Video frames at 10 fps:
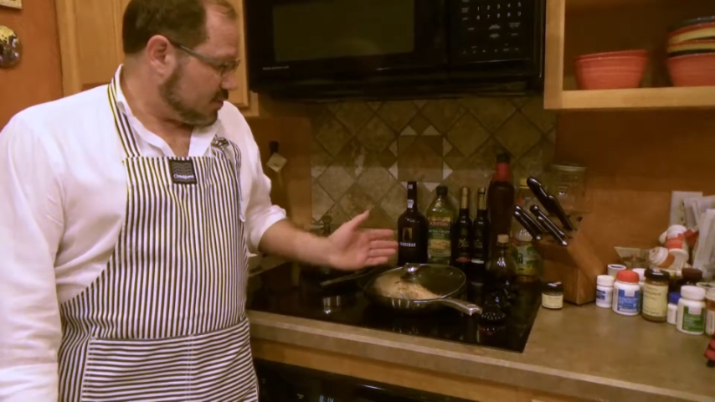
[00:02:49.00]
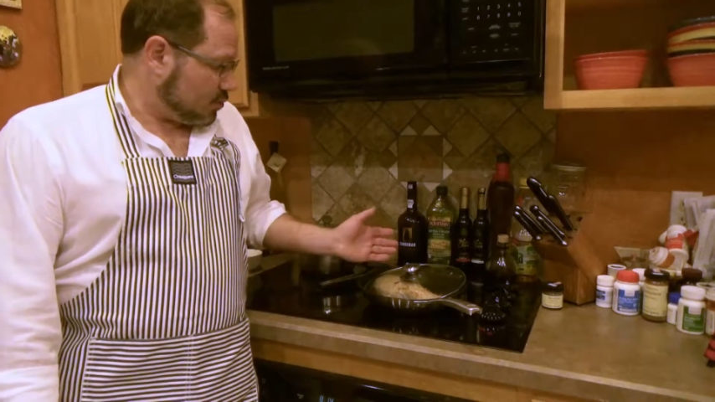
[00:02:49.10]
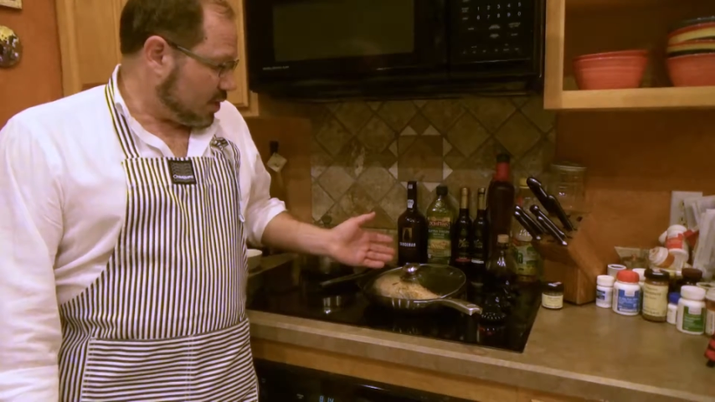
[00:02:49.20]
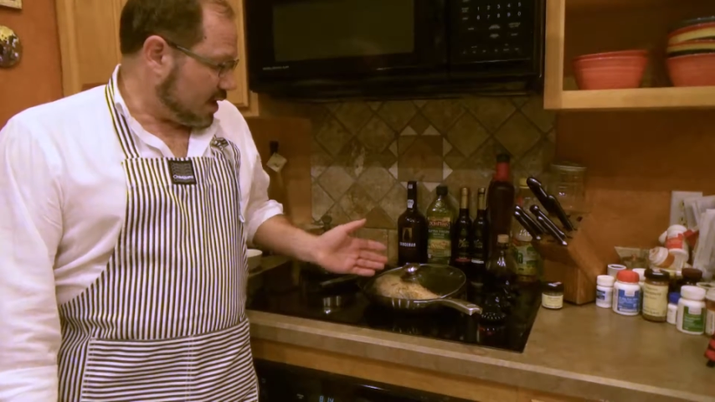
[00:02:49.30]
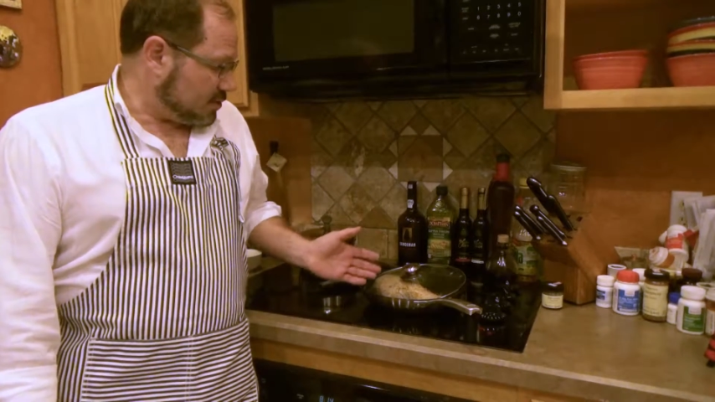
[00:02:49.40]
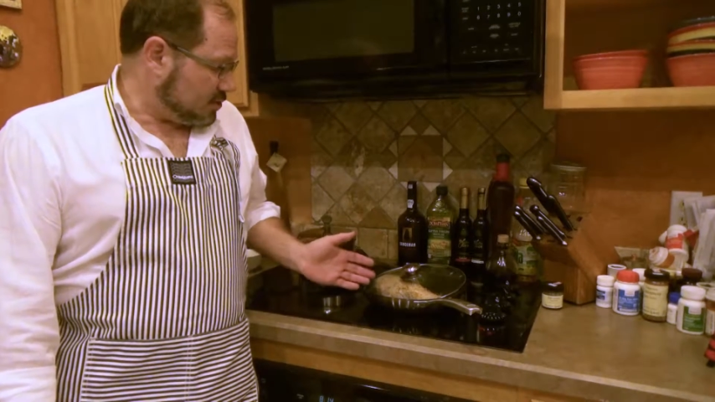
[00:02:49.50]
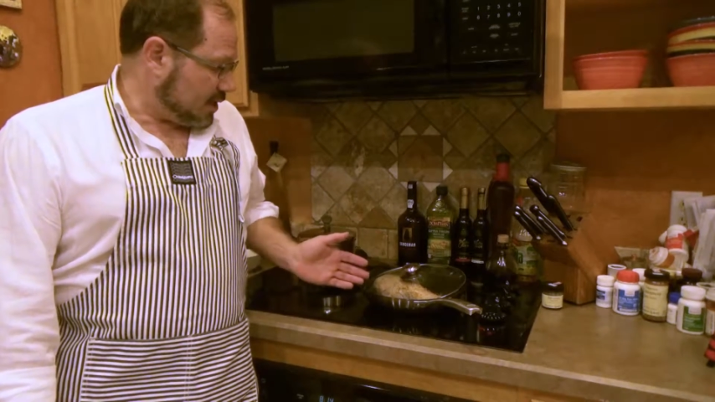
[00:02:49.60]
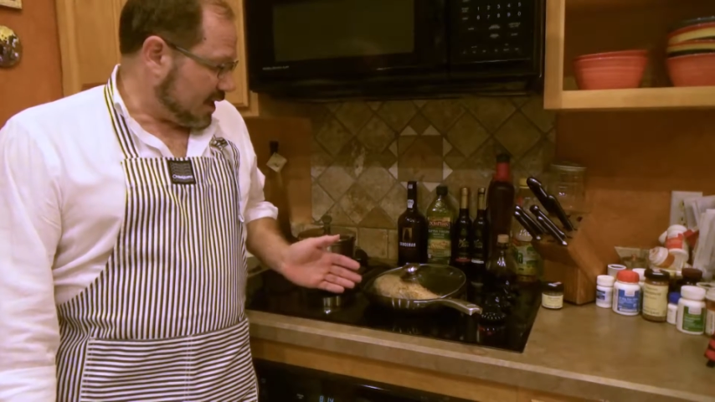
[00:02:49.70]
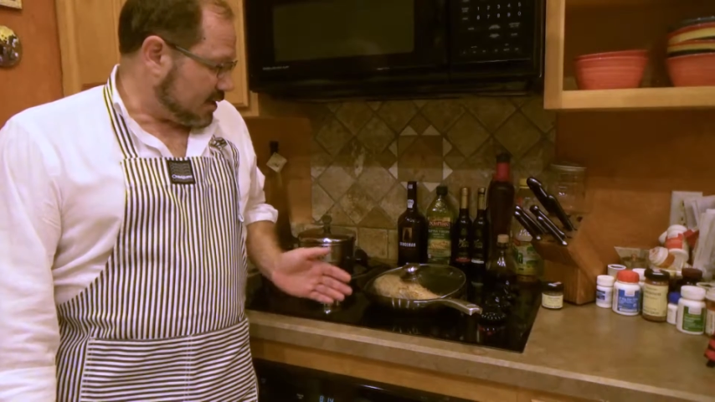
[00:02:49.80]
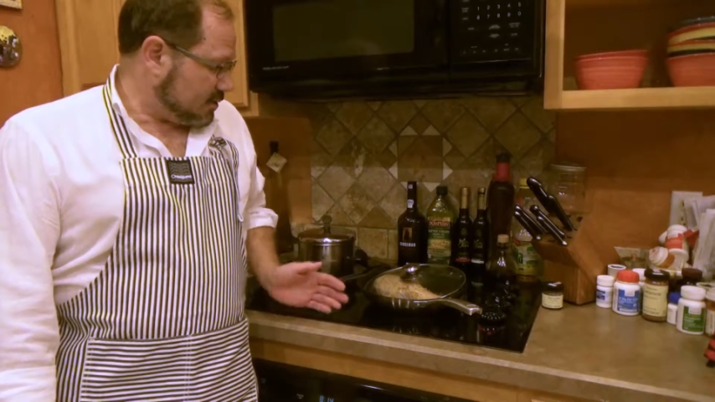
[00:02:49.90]
The way I'll do
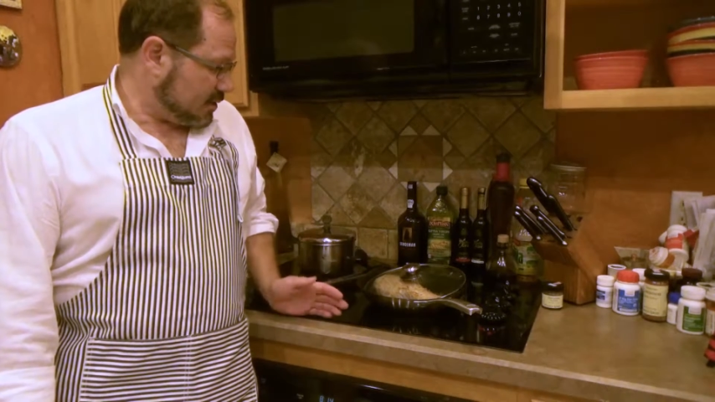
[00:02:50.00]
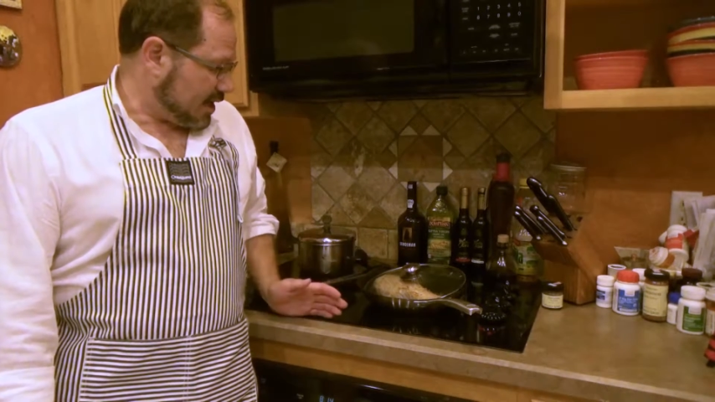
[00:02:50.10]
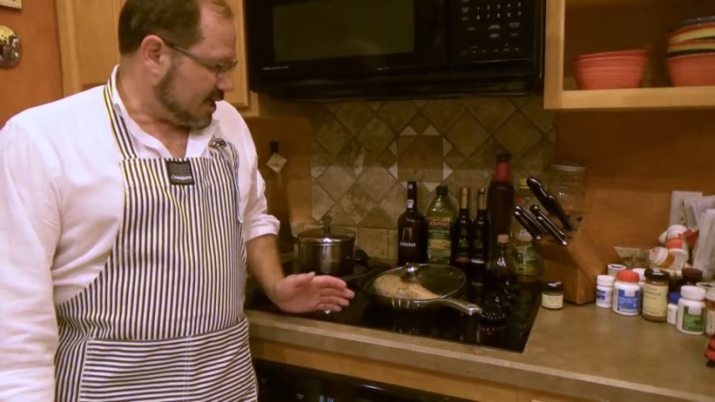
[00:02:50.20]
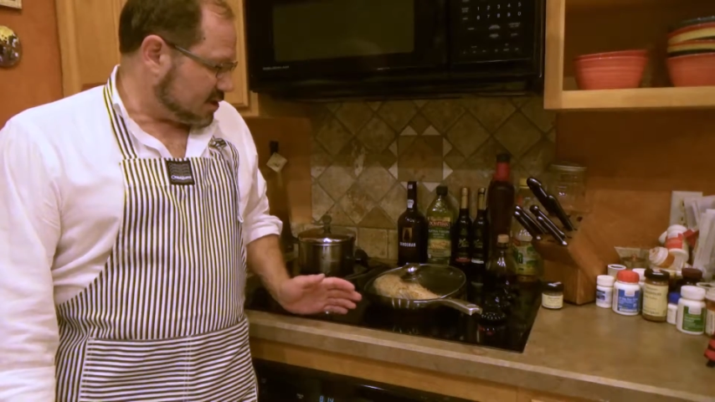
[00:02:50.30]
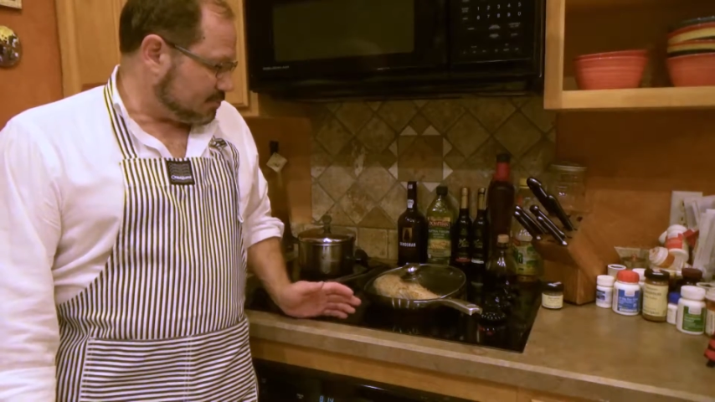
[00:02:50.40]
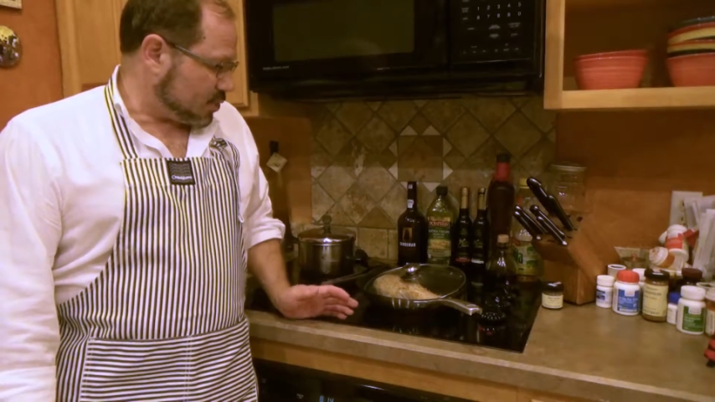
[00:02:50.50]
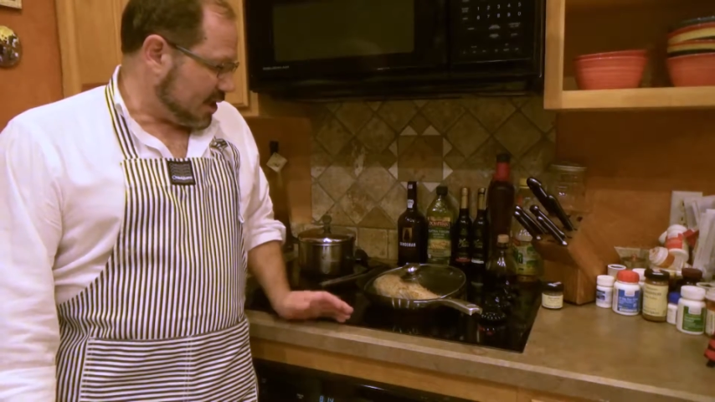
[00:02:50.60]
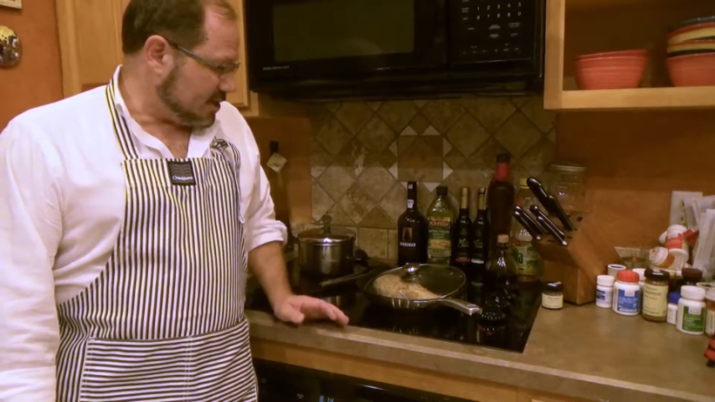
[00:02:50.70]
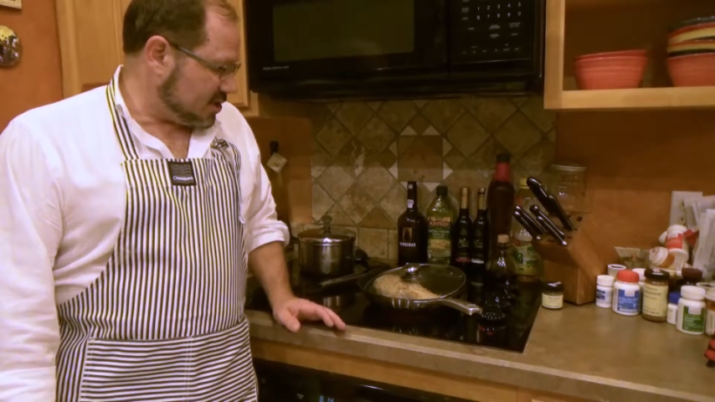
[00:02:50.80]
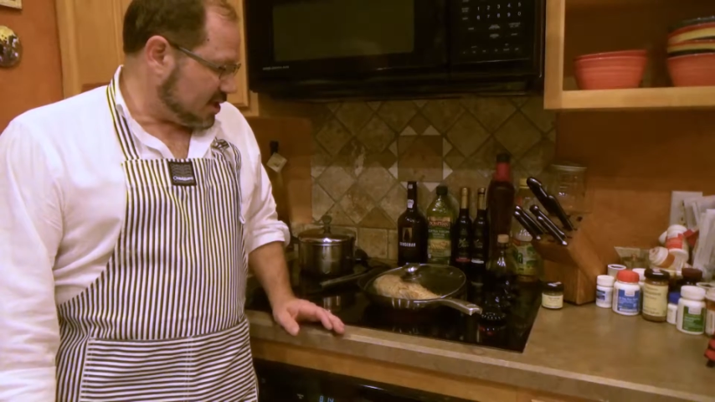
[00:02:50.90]
that, again, it's
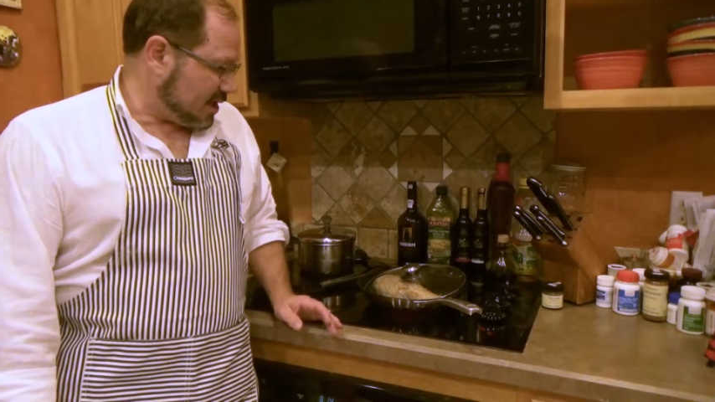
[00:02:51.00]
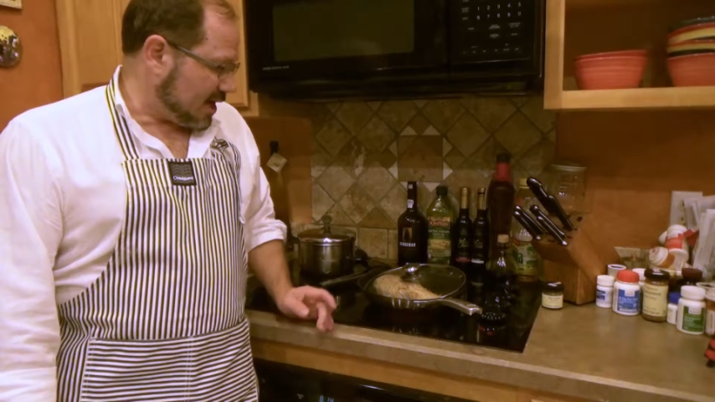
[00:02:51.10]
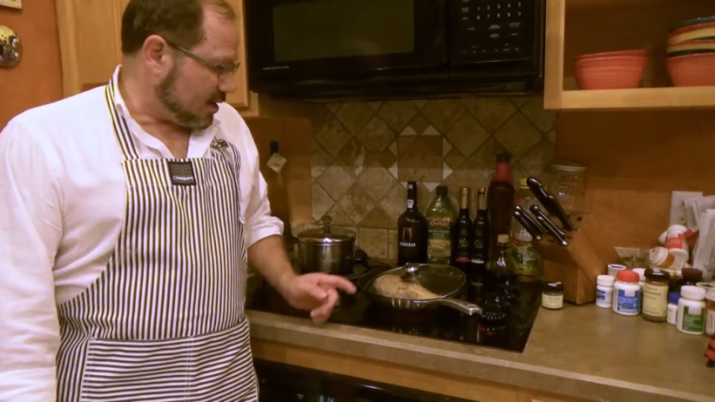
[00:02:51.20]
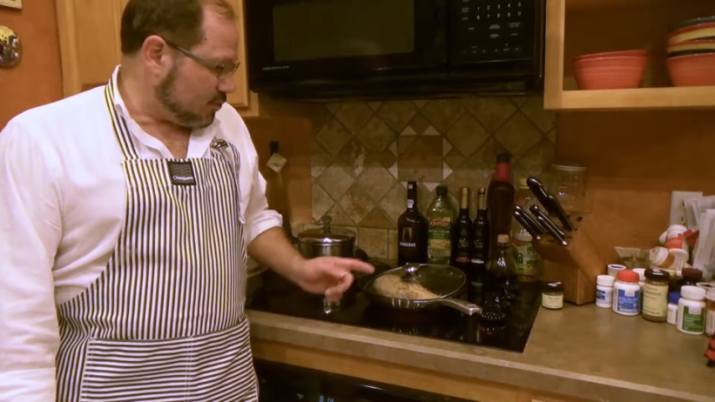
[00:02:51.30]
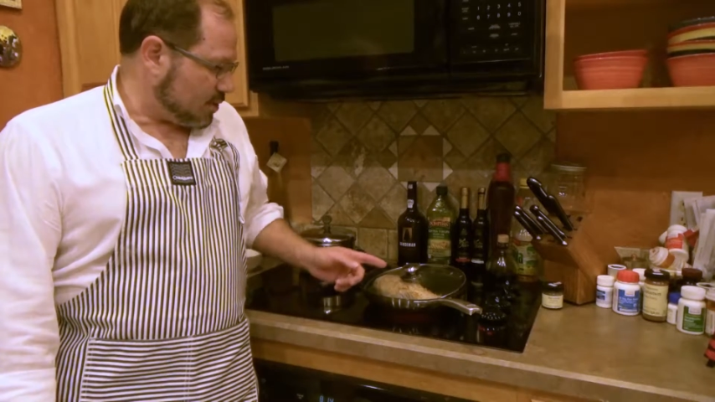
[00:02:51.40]
braising now.